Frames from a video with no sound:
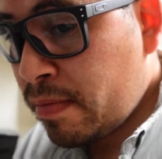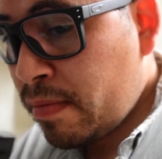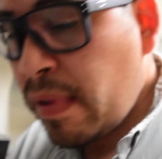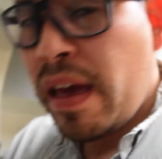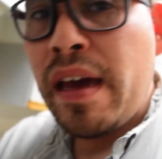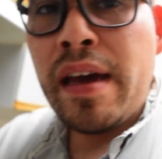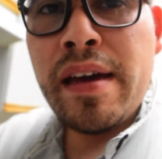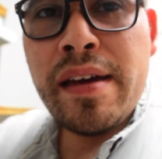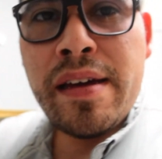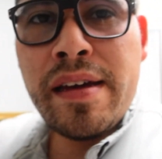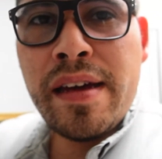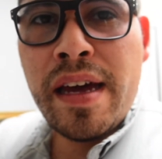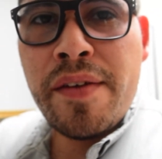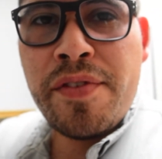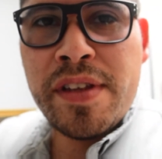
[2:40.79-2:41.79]
Yeah,
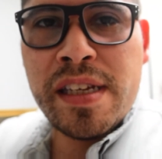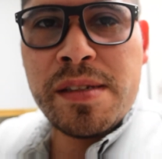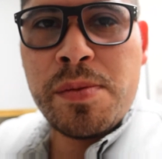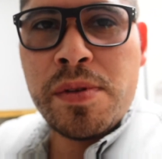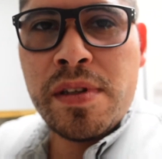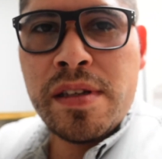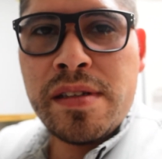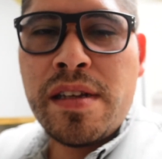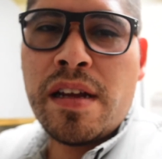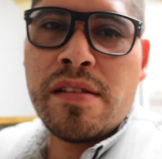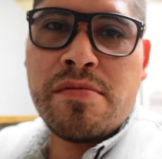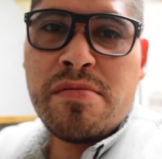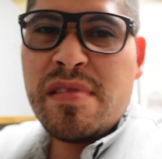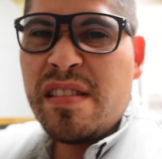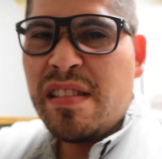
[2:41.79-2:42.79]
half a teaspoon of salt.
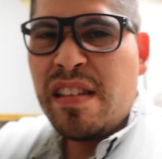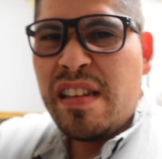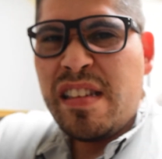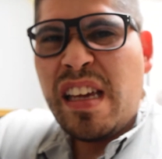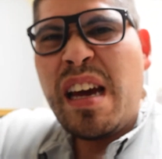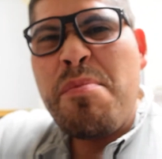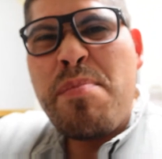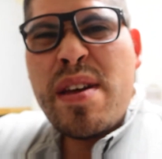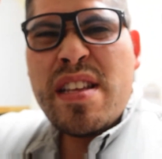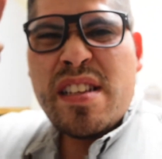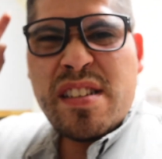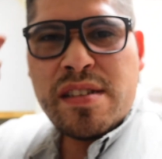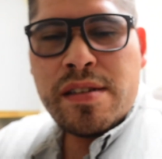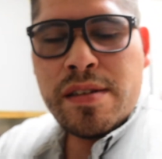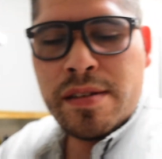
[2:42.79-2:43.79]
It's like a
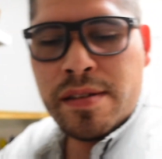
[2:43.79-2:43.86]
pinch.